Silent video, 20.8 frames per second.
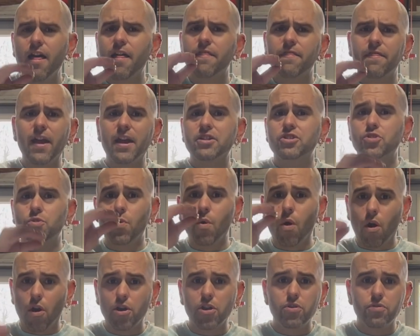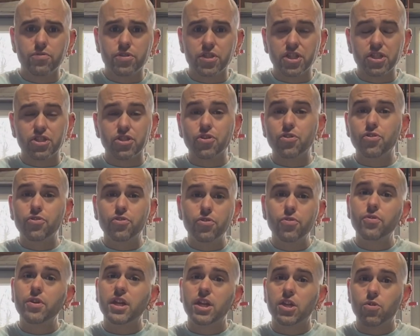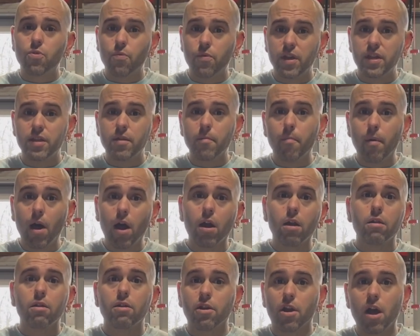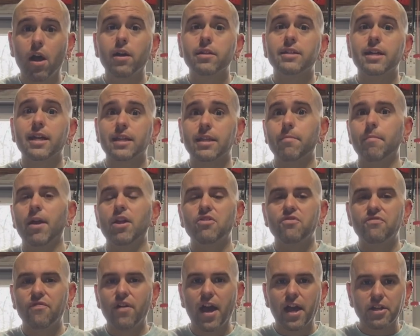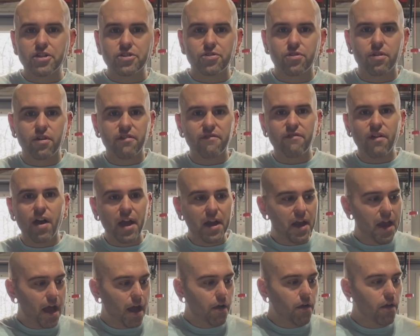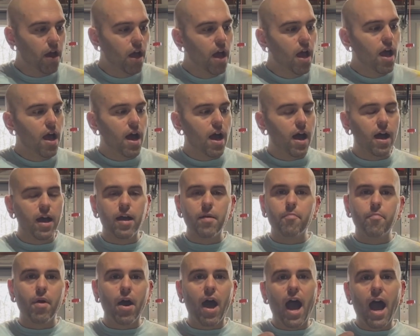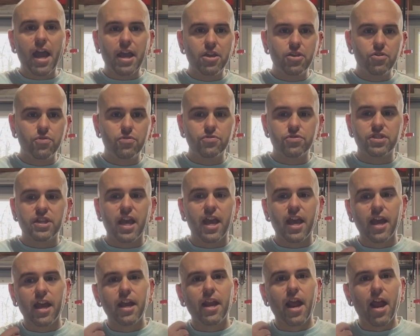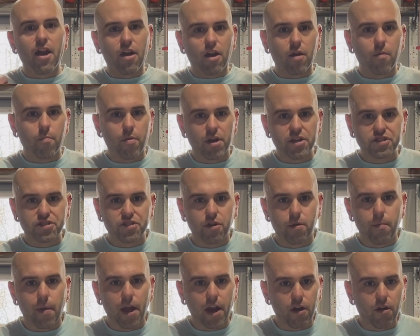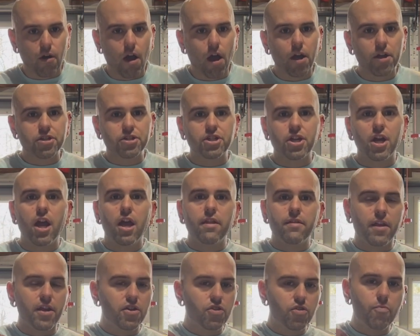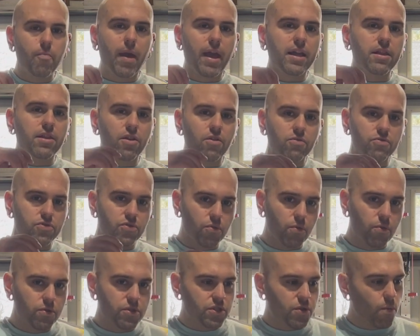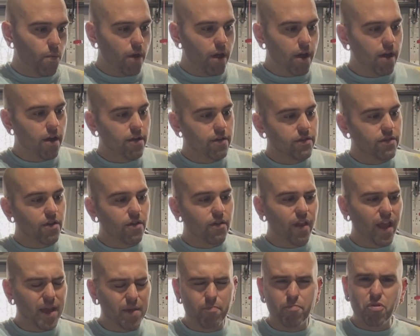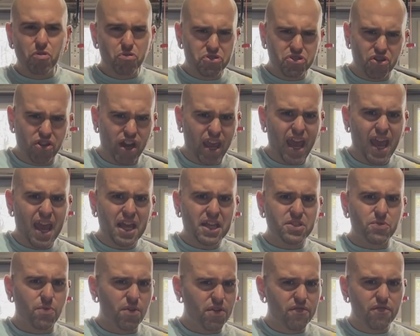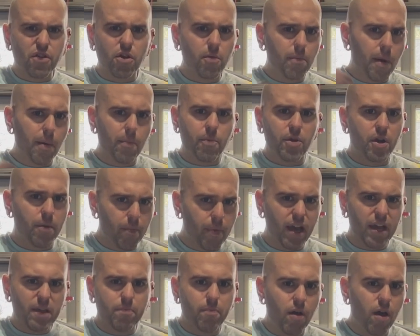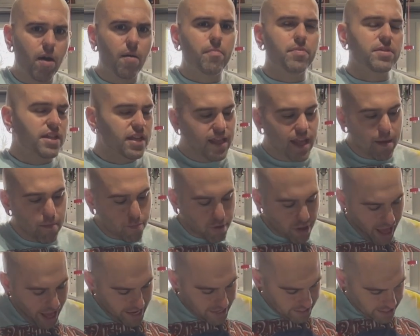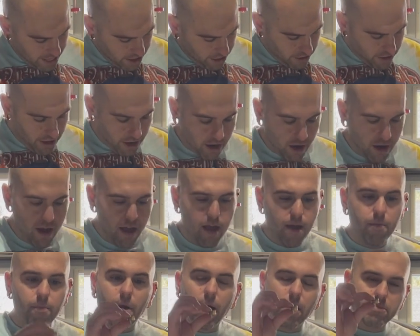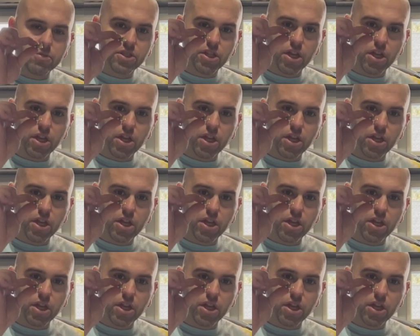that you are using. So you do need to read the bottle or contact the manufacturer to find out. But I use an air compressor in my garage. They do make little tools to where they're like booster cans where you fill them up with your bike pump and then they blast air in here. But I'm just